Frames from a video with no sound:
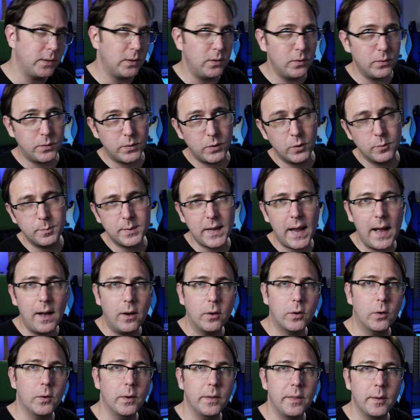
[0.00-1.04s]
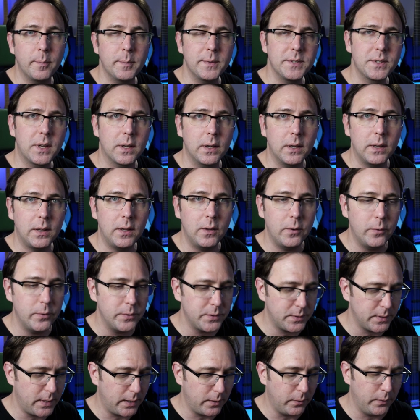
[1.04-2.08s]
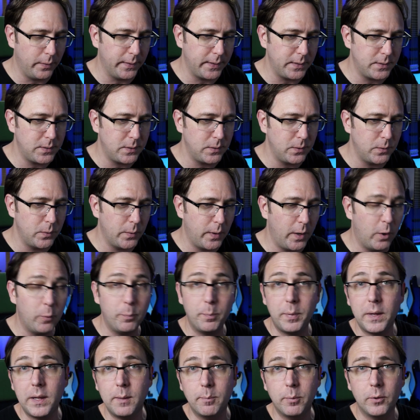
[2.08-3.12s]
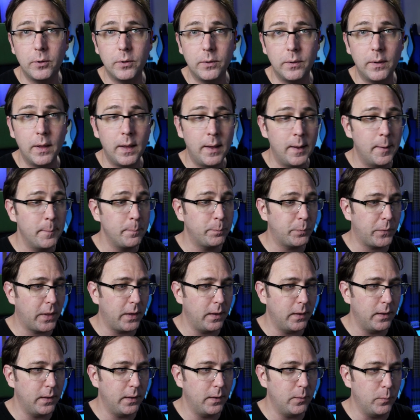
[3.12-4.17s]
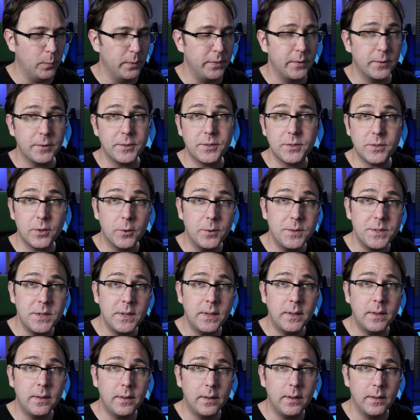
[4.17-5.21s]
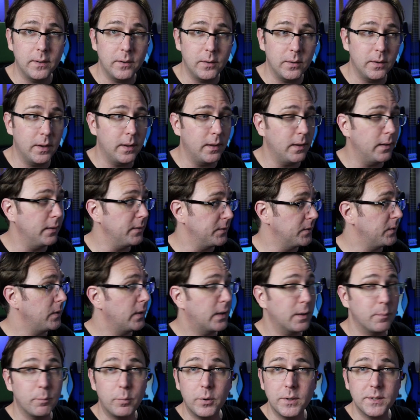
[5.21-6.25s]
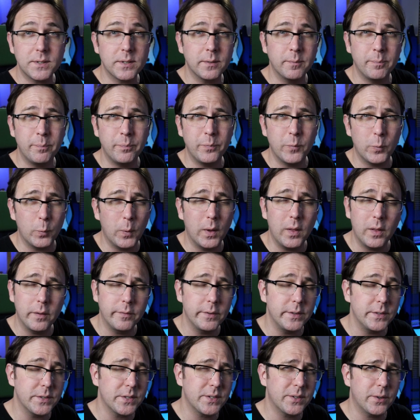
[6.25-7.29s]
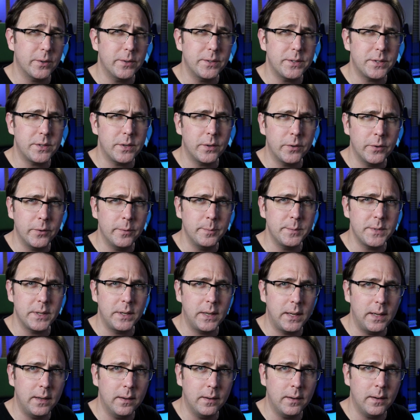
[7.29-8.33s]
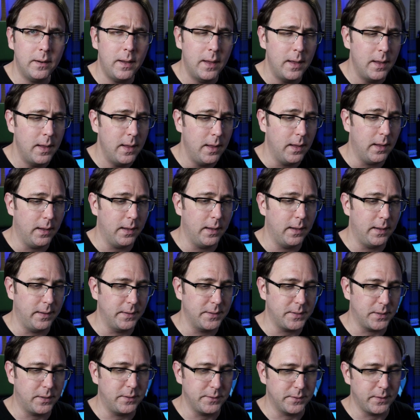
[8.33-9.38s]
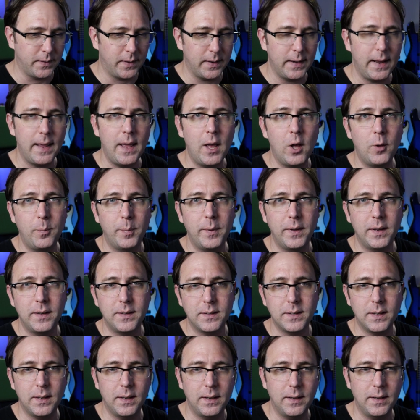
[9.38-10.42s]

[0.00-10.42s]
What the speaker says: YouTube's algorithm is going to use not only to help people when they're searching, and so you can put some relevant search terms in here. It's also going to help it